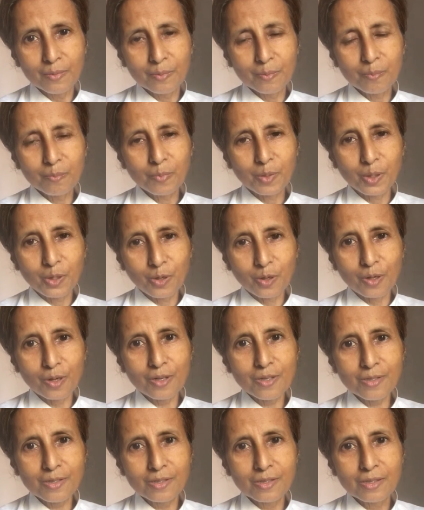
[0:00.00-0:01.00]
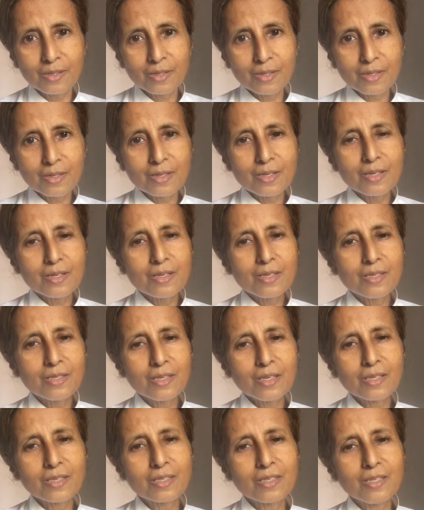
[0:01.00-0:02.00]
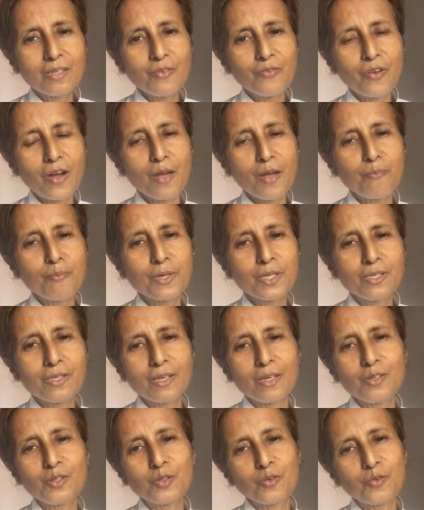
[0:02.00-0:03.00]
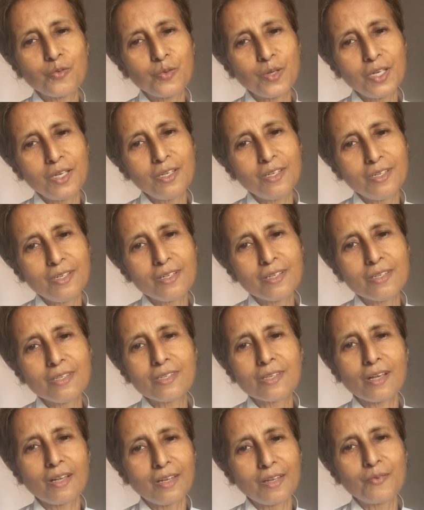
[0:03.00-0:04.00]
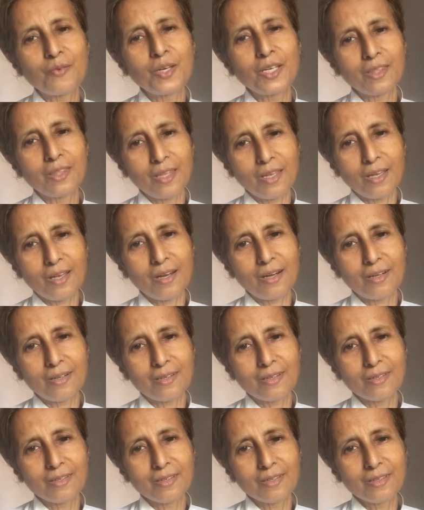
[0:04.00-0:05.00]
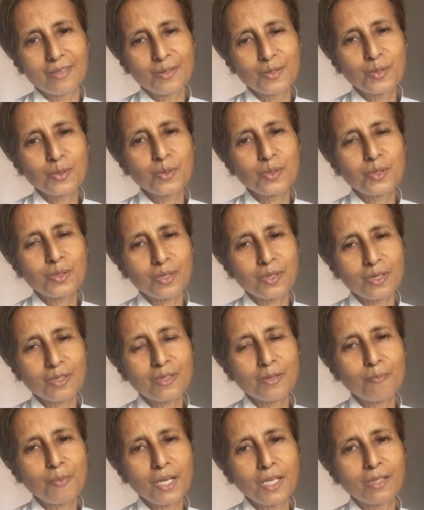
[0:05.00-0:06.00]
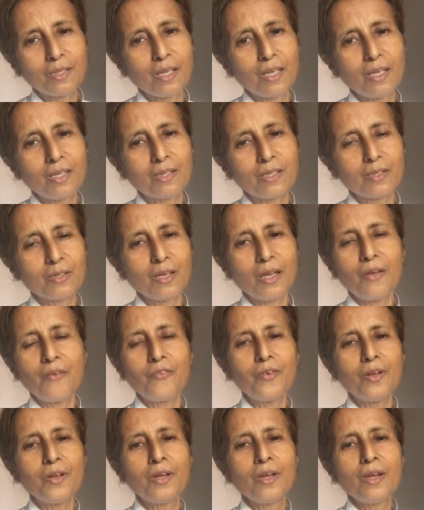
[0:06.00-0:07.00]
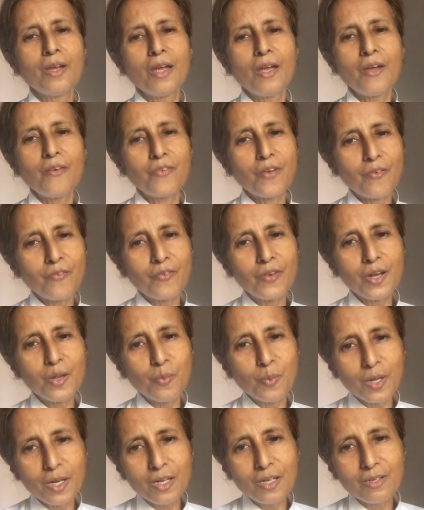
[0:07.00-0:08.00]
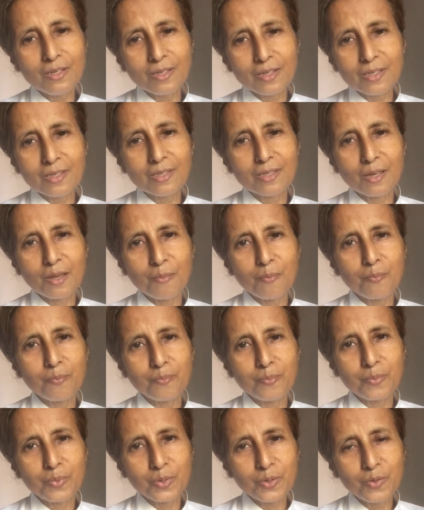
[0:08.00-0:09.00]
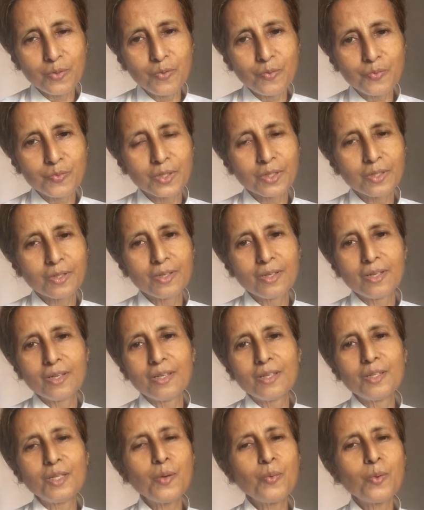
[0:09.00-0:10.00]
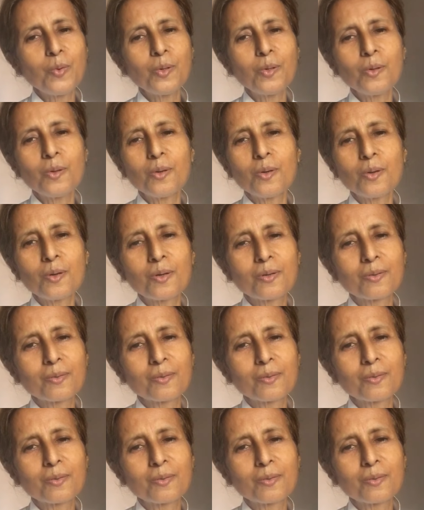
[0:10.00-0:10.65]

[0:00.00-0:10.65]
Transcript: Because 65% of we Indians are living there. So it's a big thing. If every village is improved, they won't look